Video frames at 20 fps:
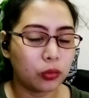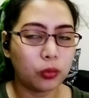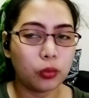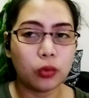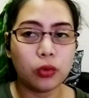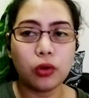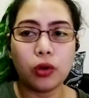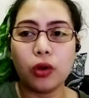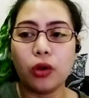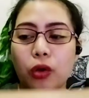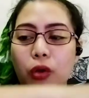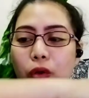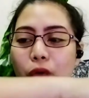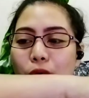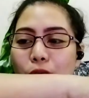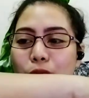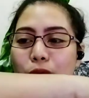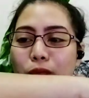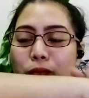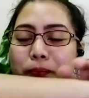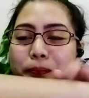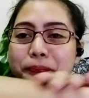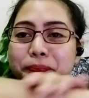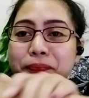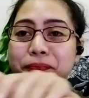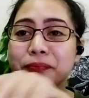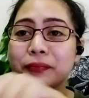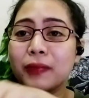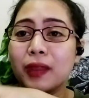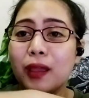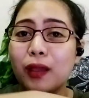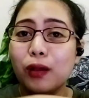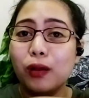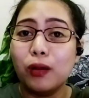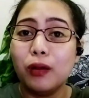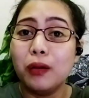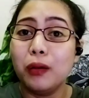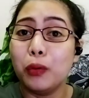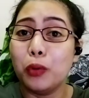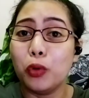
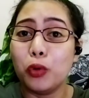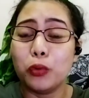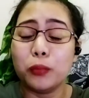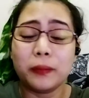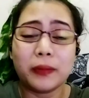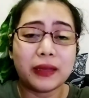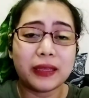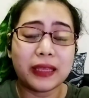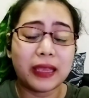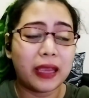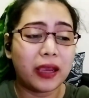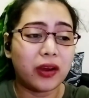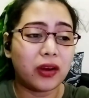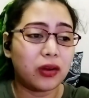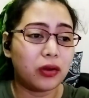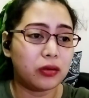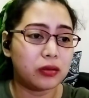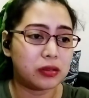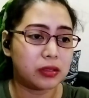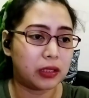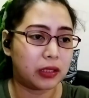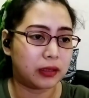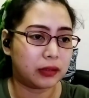Whoa! Oh, my hair goes.